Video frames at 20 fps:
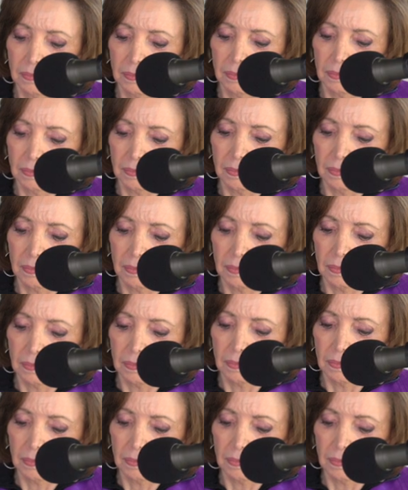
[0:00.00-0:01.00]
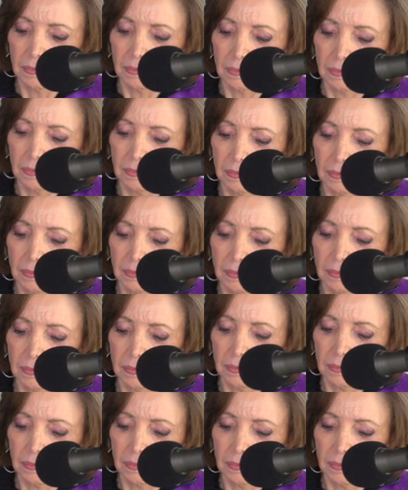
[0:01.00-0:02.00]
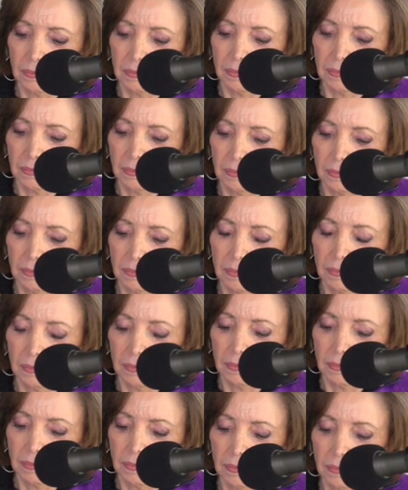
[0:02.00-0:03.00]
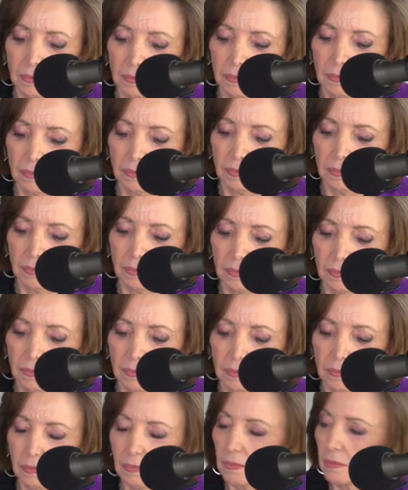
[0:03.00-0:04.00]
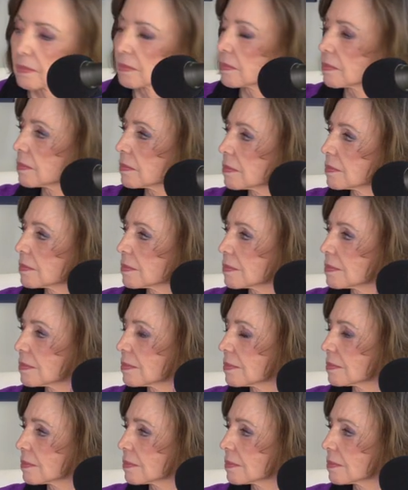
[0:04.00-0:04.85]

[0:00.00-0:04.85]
This person isn't speaking.